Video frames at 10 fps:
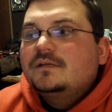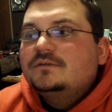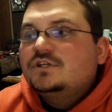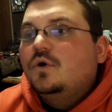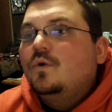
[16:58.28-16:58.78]

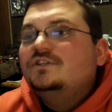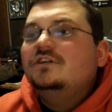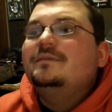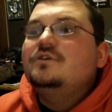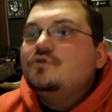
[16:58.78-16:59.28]
So what's
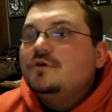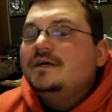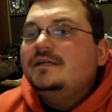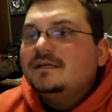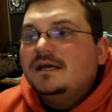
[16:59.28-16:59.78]
going to be
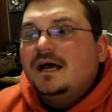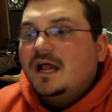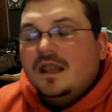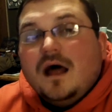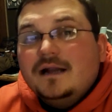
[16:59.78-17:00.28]
good?
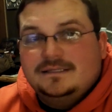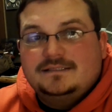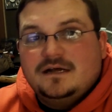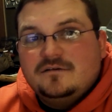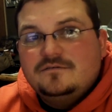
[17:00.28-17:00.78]
A lot of
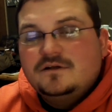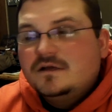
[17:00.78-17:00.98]
stuff.